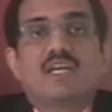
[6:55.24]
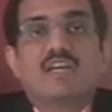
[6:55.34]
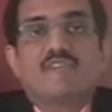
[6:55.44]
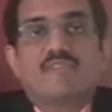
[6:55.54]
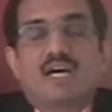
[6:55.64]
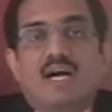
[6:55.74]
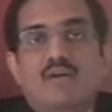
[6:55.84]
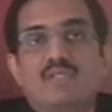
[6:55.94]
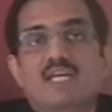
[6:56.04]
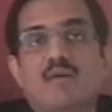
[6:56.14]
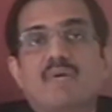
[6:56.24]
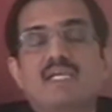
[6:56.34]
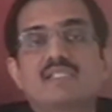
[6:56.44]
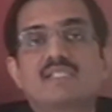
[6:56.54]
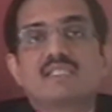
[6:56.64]
if the
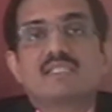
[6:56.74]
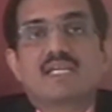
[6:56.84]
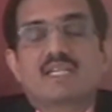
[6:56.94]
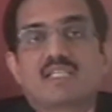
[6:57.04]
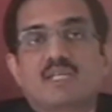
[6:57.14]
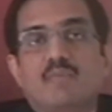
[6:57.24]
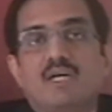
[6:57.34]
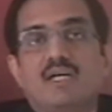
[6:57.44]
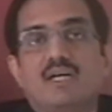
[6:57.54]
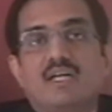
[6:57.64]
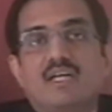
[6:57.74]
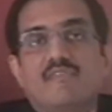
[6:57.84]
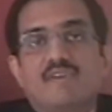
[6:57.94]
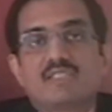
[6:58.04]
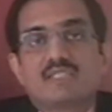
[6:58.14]
hydrosalpinx is detectable,
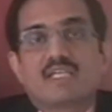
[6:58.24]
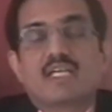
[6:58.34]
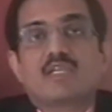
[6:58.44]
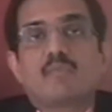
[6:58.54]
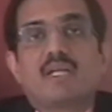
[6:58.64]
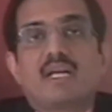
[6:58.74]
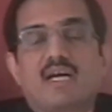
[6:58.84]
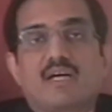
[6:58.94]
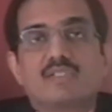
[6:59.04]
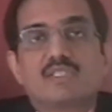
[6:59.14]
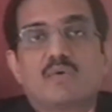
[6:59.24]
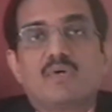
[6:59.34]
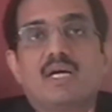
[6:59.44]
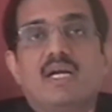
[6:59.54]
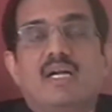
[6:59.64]
if it is detectable in
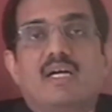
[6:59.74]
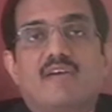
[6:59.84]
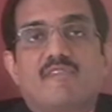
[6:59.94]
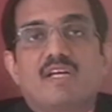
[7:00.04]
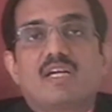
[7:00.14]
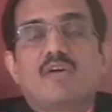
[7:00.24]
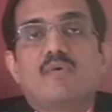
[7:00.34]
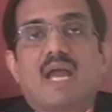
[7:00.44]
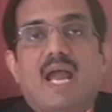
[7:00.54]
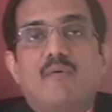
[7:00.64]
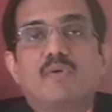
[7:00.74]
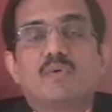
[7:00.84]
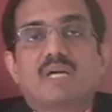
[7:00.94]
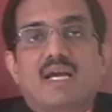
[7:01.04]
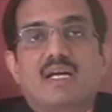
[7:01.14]
ultrasound, definitely we have
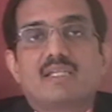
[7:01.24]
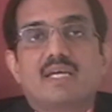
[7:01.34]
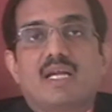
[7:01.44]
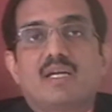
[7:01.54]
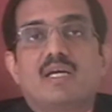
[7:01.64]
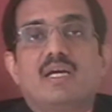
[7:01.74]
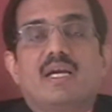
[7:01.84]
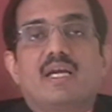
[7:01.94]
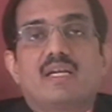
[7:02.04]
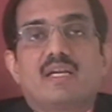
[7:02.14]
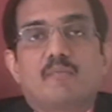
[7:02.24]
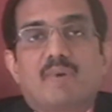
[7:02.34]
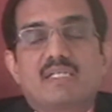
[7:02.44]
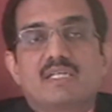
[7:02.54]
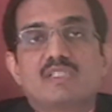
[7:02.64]
to tackle that in
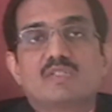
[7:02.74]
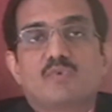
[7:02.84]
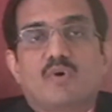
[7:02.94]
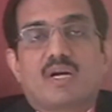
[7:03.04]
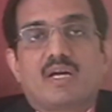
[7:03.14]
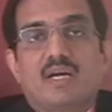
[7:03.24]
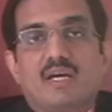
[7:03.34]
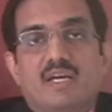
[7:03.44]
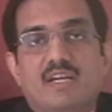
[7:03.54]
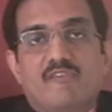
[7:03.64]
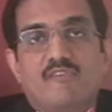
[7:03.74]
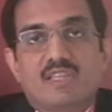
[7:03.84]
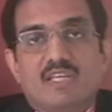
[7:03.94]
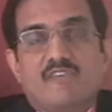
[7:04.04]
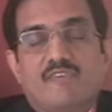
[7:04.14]
patients
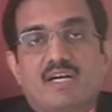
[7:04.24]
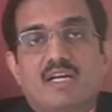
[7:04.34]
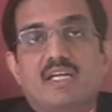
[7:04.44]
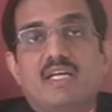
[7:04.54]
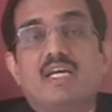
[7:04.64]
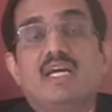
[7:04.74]
with infertility,